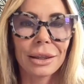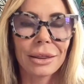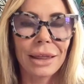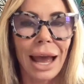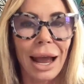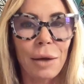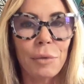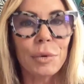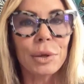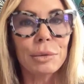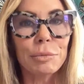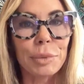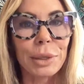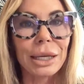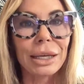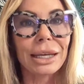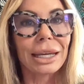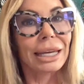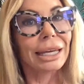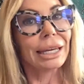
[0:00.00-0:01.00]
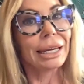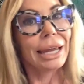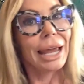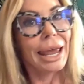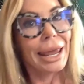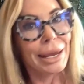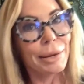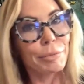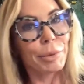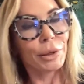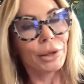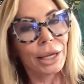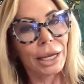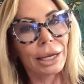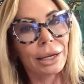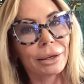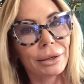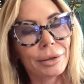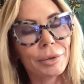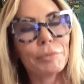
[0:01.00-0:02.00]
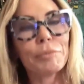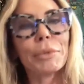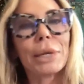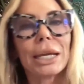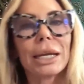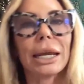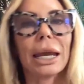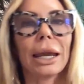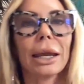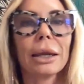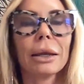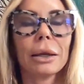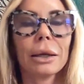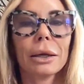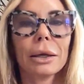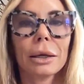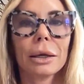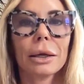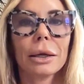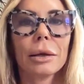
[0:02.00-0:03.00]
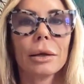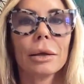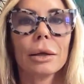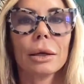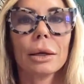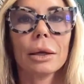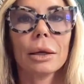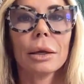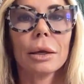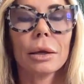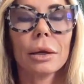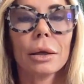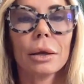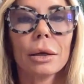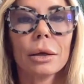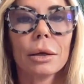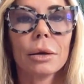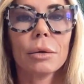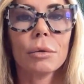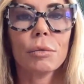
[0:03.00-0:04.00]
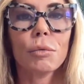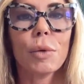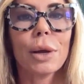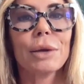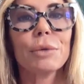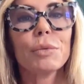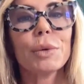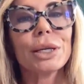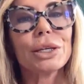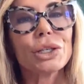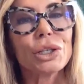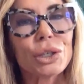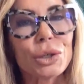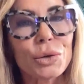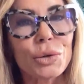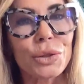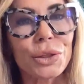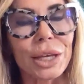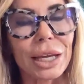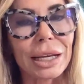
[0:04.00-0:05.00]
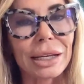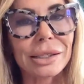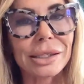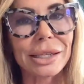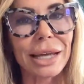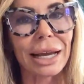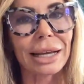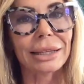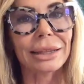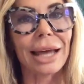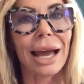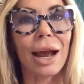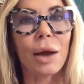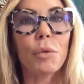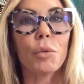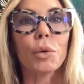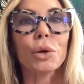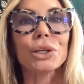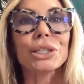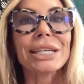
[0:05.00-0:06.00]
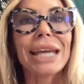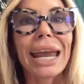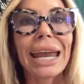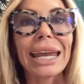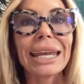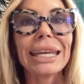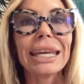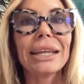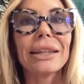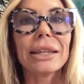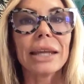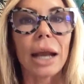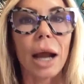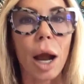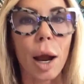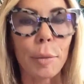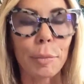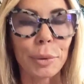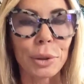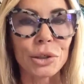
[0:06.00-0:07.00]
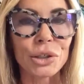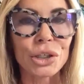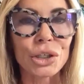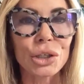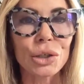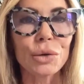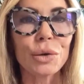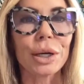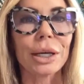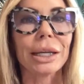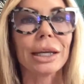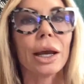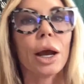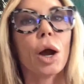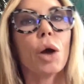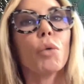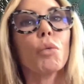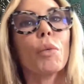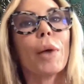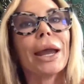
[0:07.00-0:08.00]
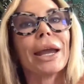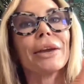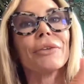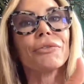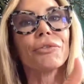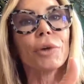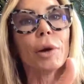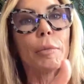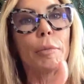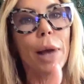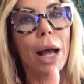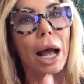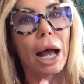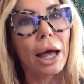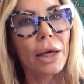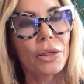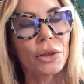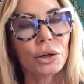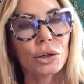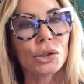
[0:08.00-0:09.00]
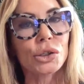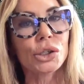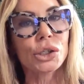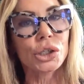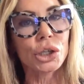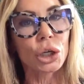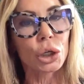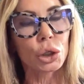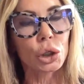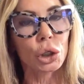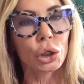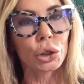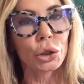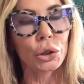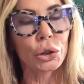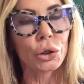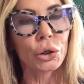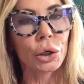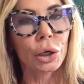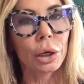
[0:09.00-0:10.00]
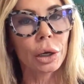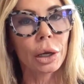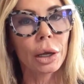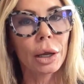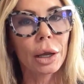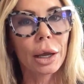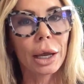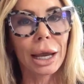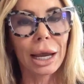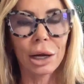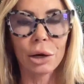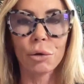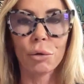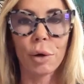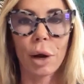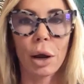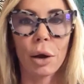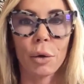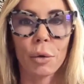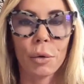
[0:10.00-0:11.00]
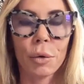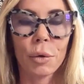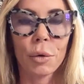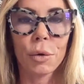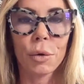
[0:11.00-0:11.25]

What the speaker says: that would be enabling, meaning when we do things like that, we're taking the opportunity away from others to learn and grow.